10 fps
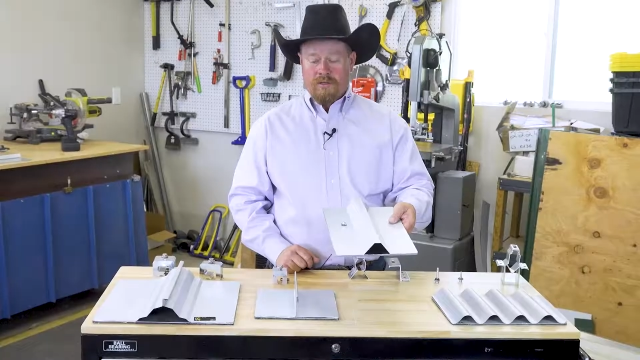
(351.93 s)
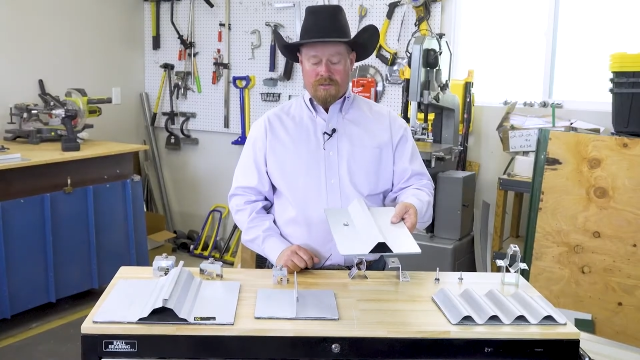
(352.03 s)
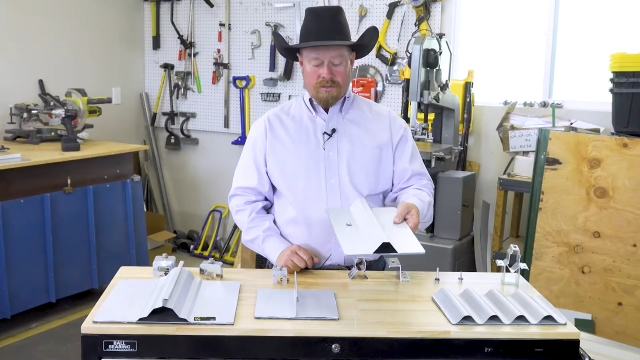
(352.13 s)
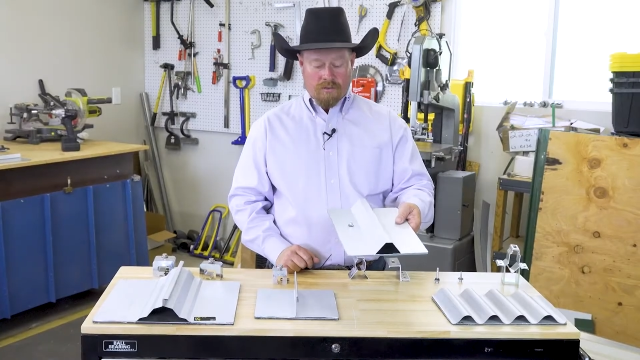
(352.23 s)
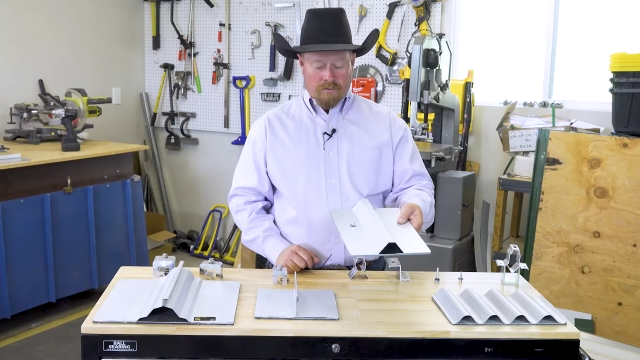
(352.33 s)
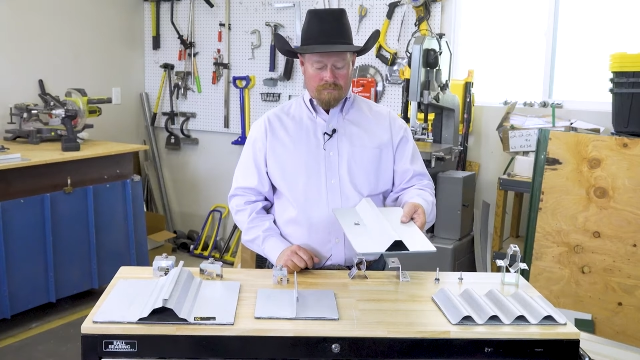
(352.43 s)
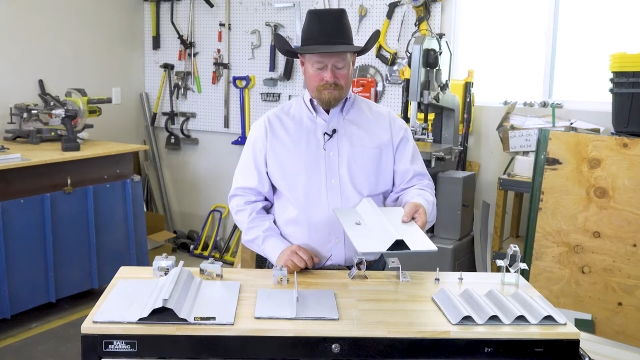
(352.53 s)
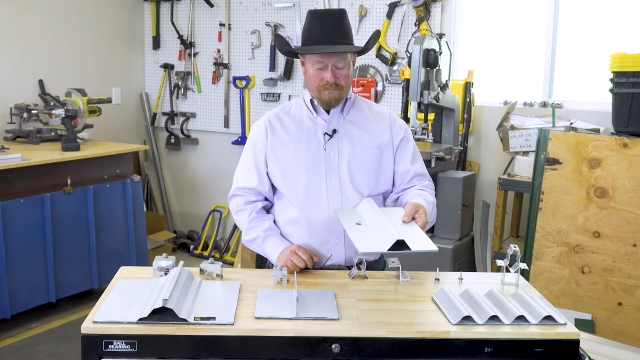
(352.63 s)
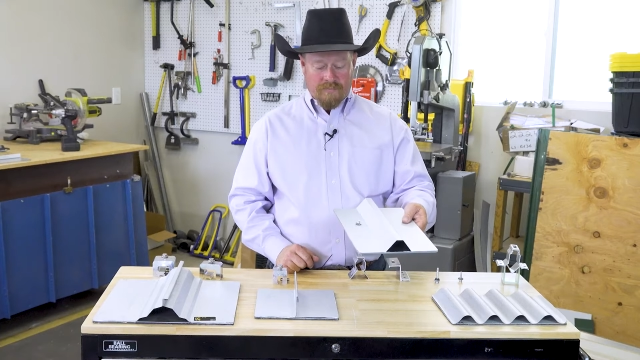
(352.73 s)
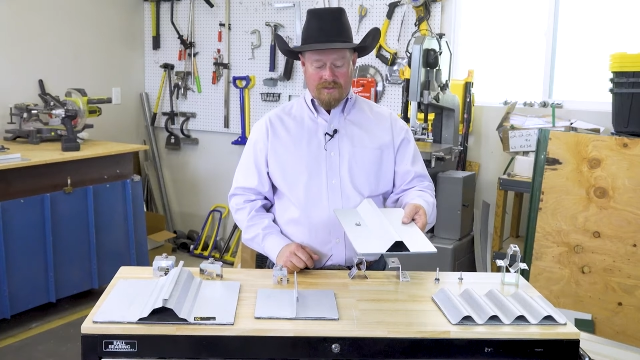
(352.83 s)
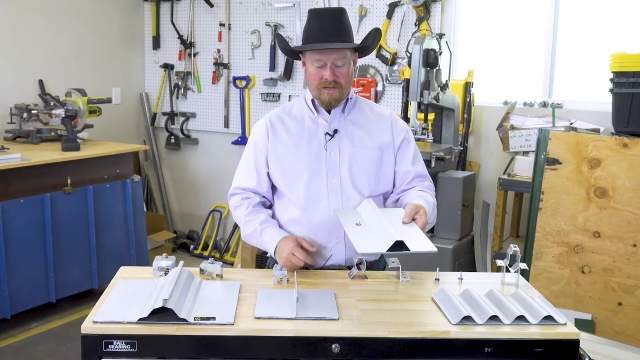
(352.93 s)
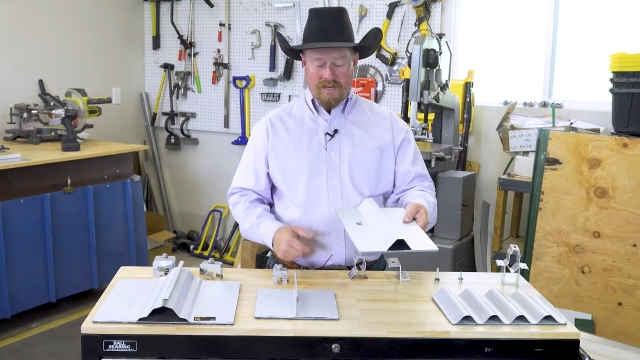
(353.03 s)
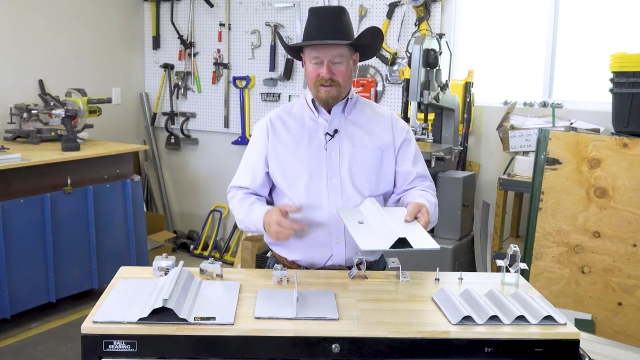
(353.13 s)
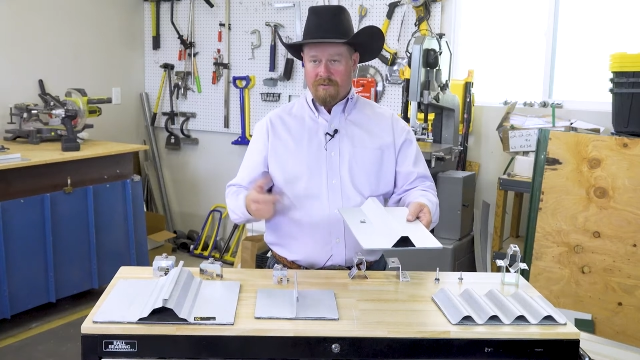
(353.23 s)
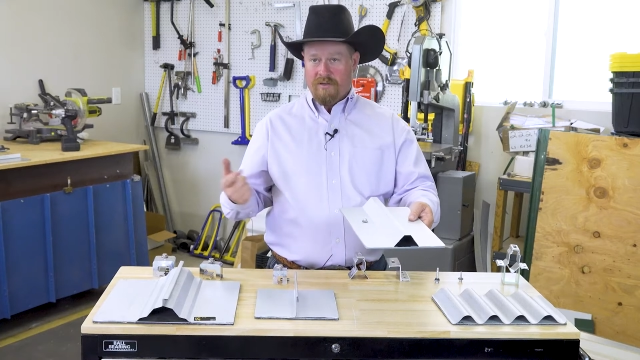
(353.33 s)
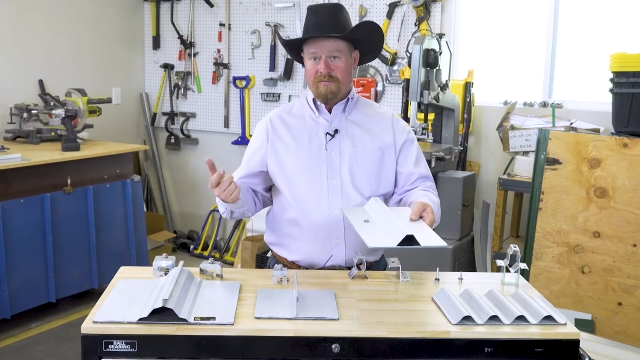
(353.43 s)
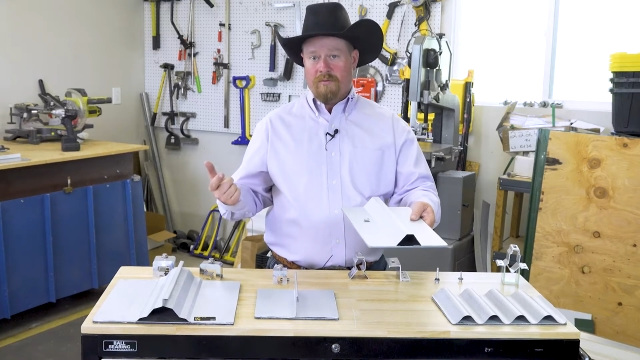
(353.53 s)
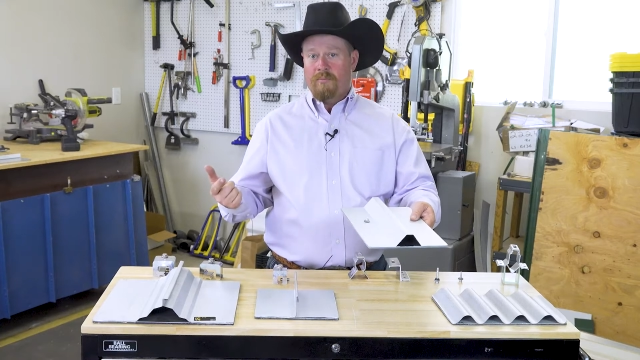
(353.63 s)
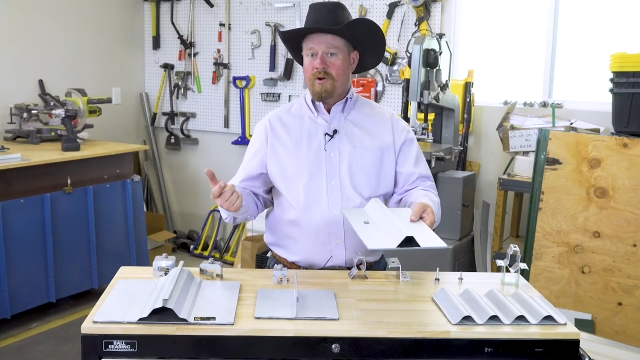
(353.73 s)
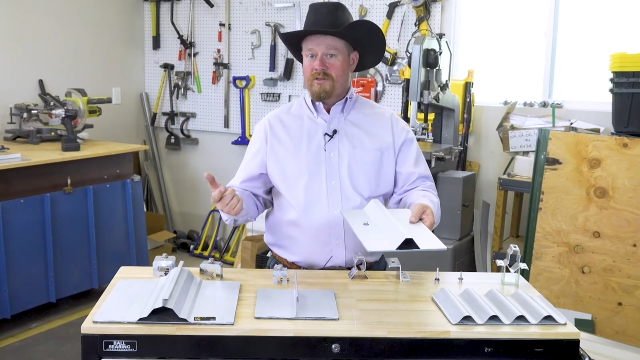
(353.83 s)
So, and even
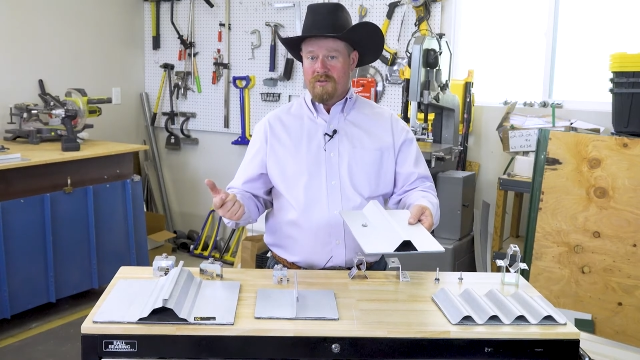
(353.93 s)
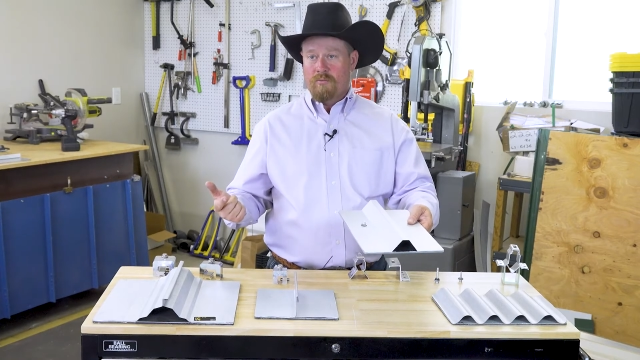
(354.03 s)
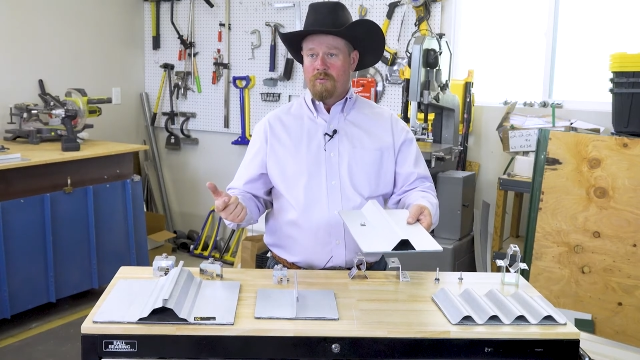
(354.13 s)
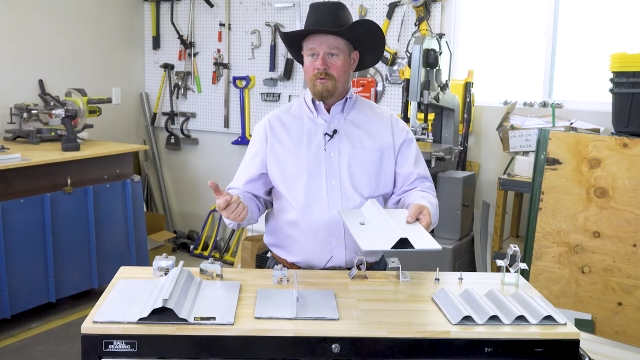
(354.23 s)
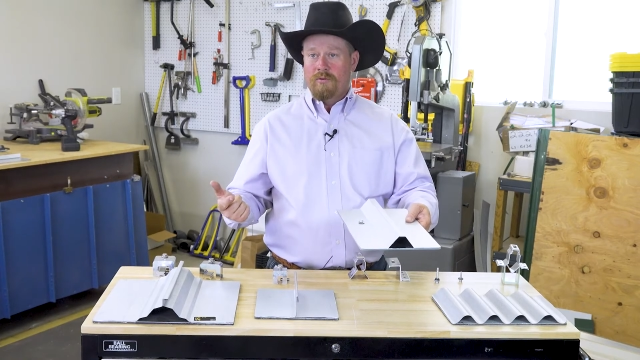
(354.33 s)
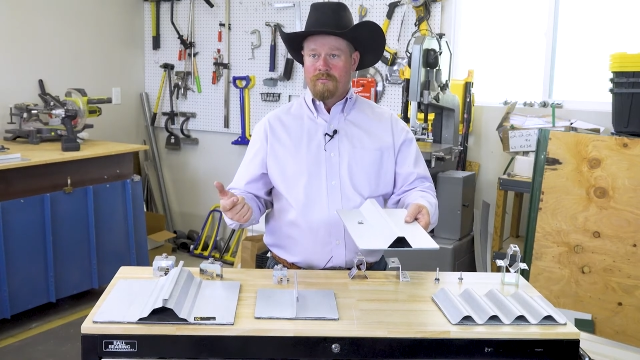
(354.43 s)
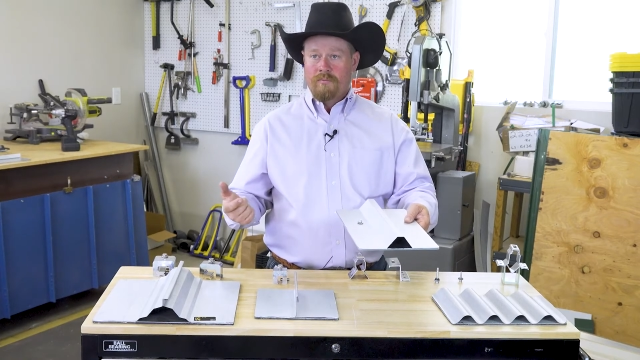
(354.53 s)
different parts of the world.